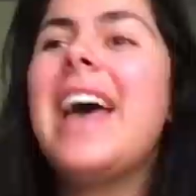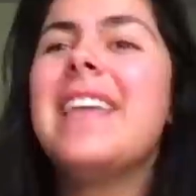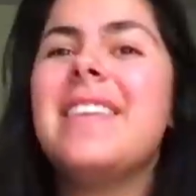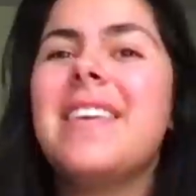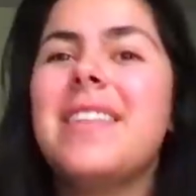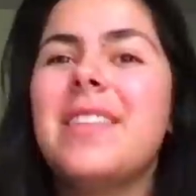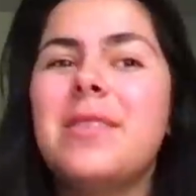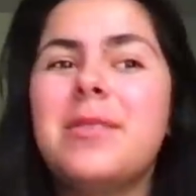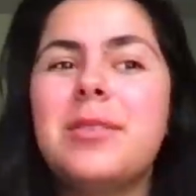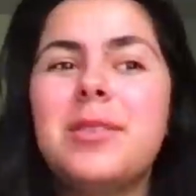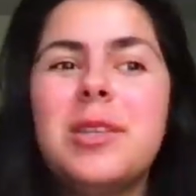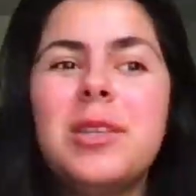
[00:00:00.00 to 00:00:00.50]
and
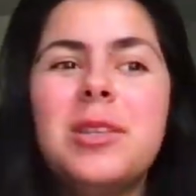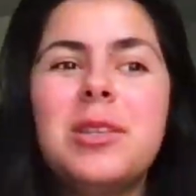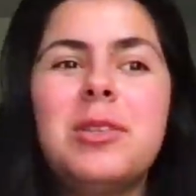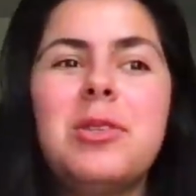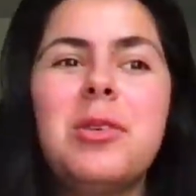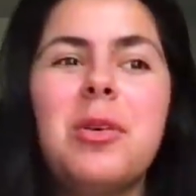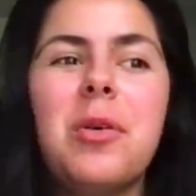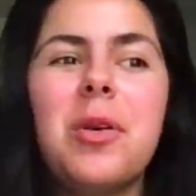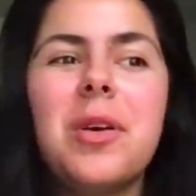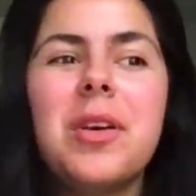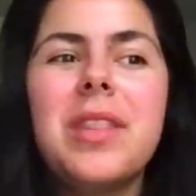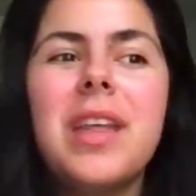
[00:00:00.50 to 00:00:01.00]
then there was a
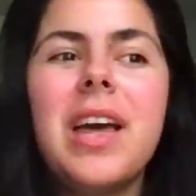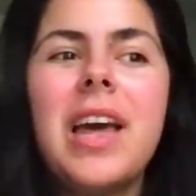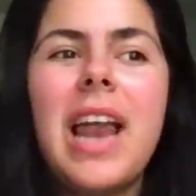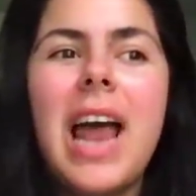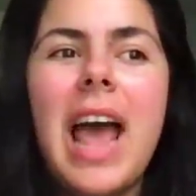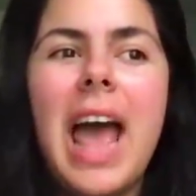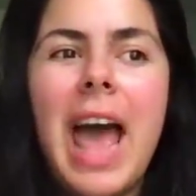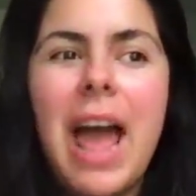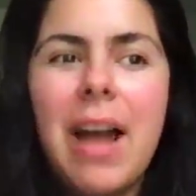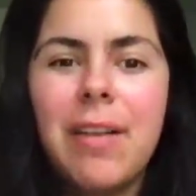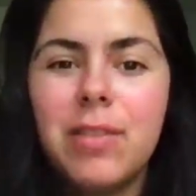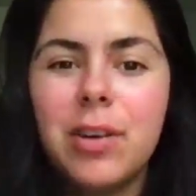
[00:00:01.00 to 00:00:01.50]
door
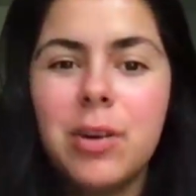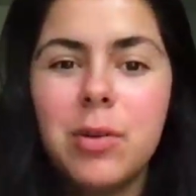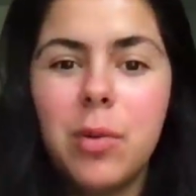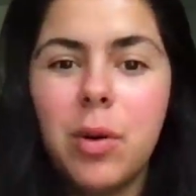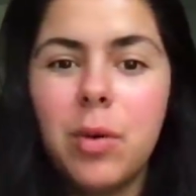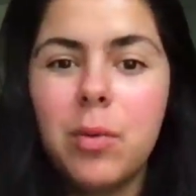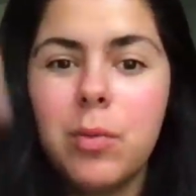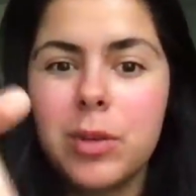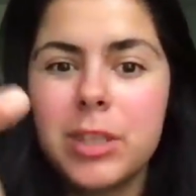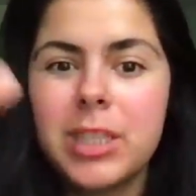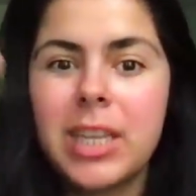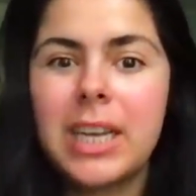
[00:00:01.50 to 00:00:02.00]
that
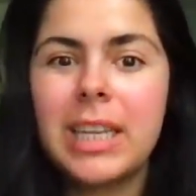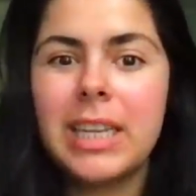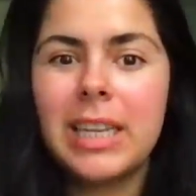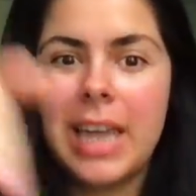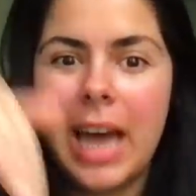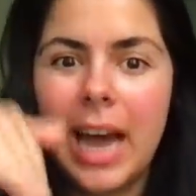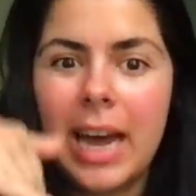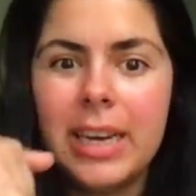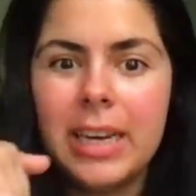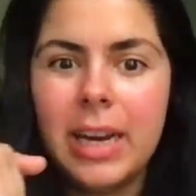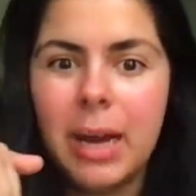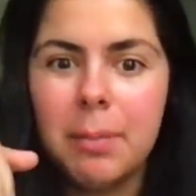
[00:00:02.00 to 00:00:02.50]
everyone was like
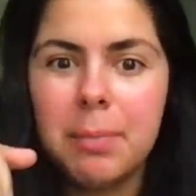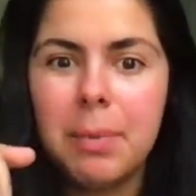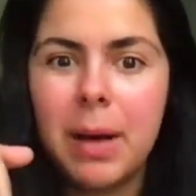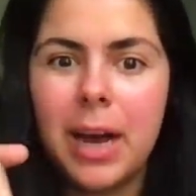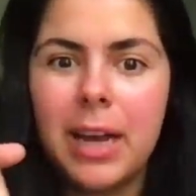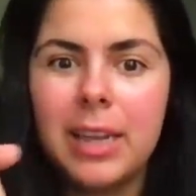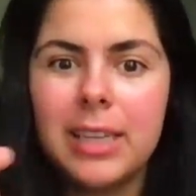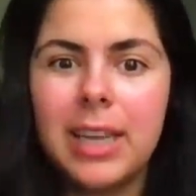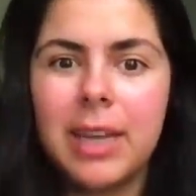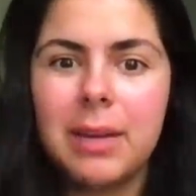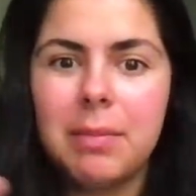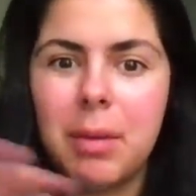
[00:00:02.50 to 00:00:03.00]
lined up
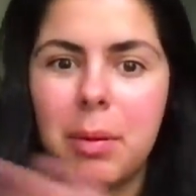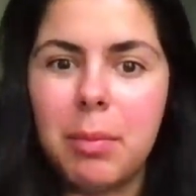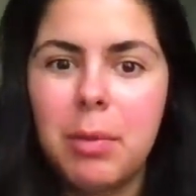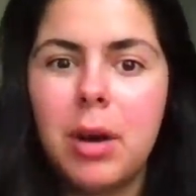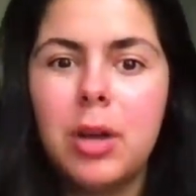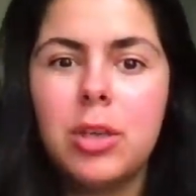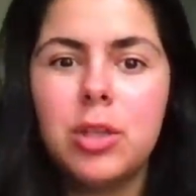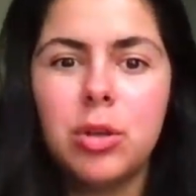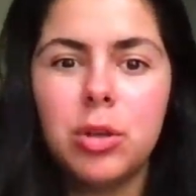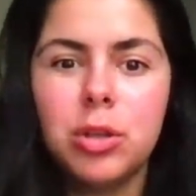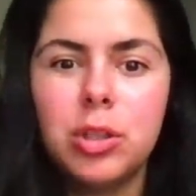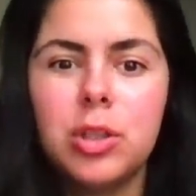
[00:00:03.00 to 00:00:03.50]
at. Like, remember
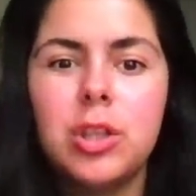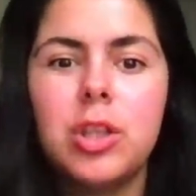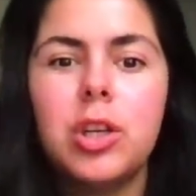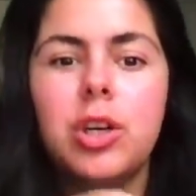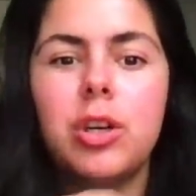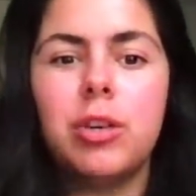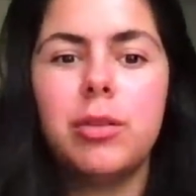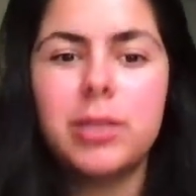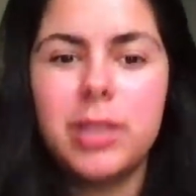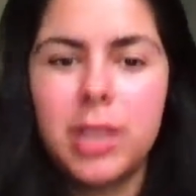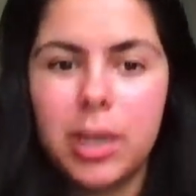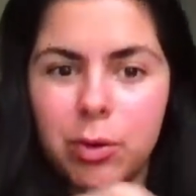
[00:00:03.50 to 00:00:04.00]
I told you the
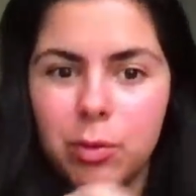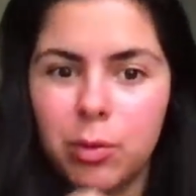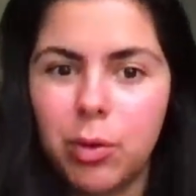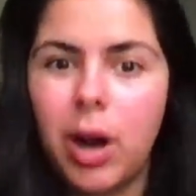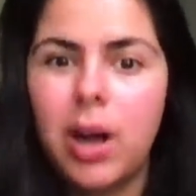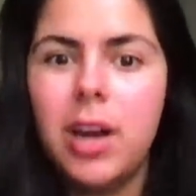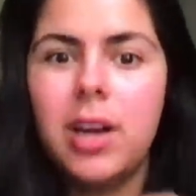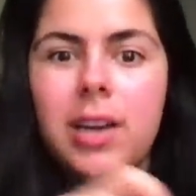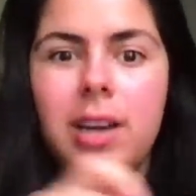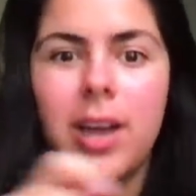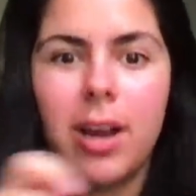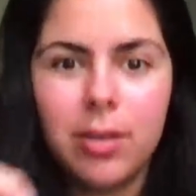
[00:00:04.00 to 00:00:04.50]
girl was like
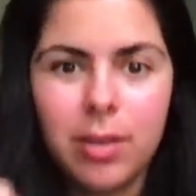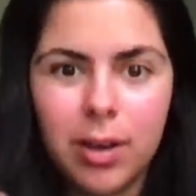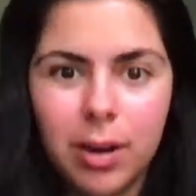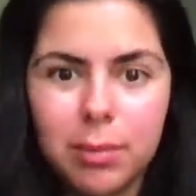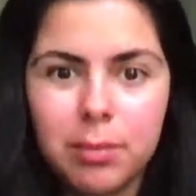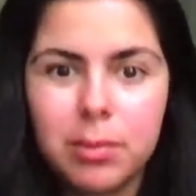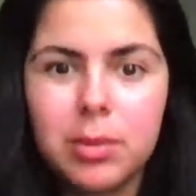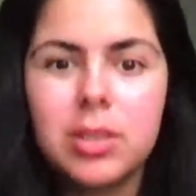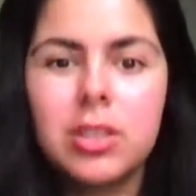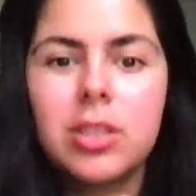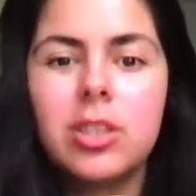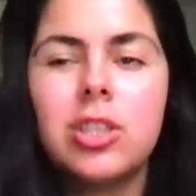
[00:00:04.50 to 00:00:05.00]
writing down
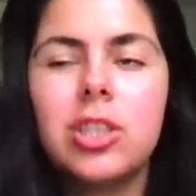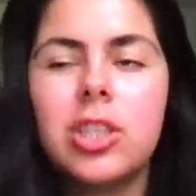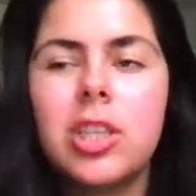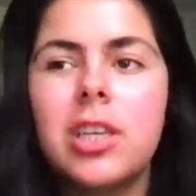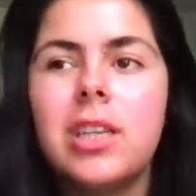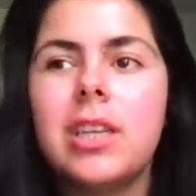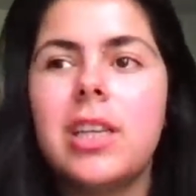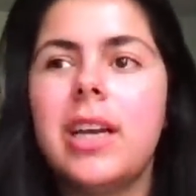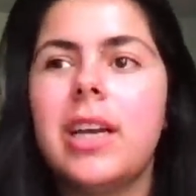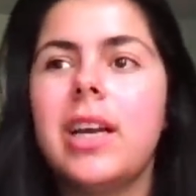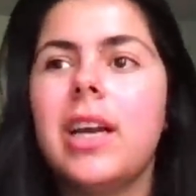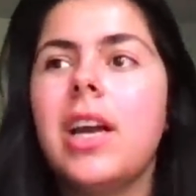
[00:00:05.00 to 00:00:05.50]
numbers and
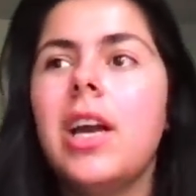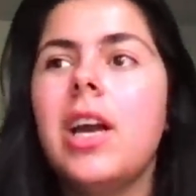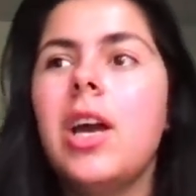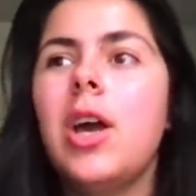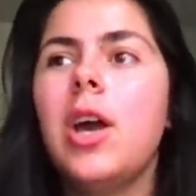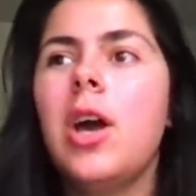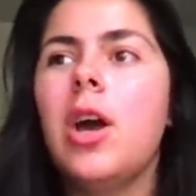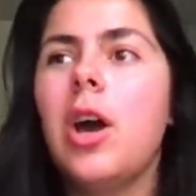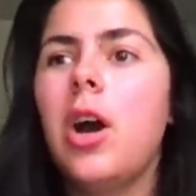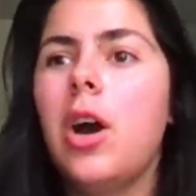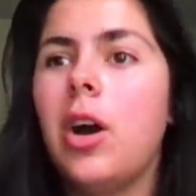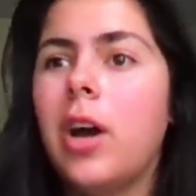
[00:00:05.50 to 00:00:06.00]
shit? Like,
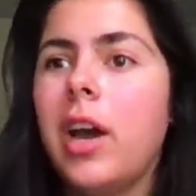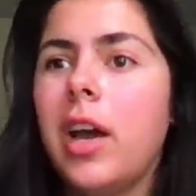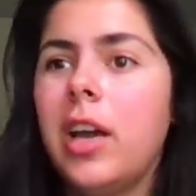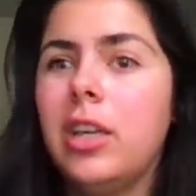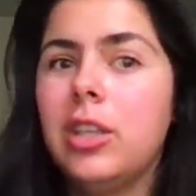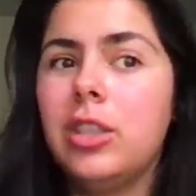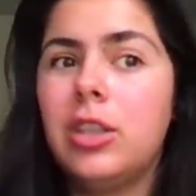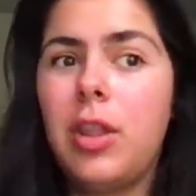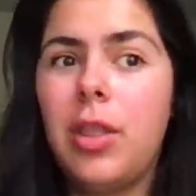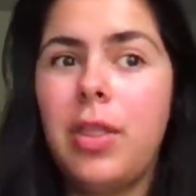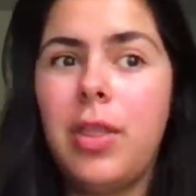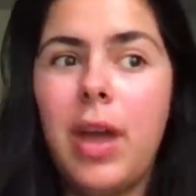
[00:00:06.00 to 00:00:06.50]

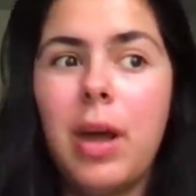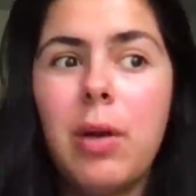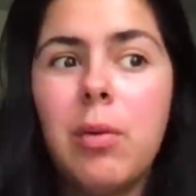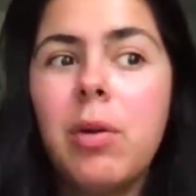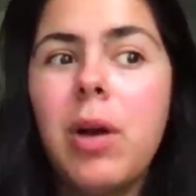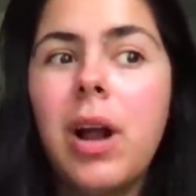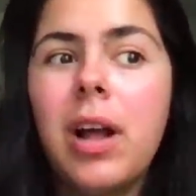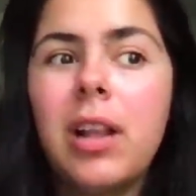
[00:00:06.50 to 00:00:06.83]
okay, they were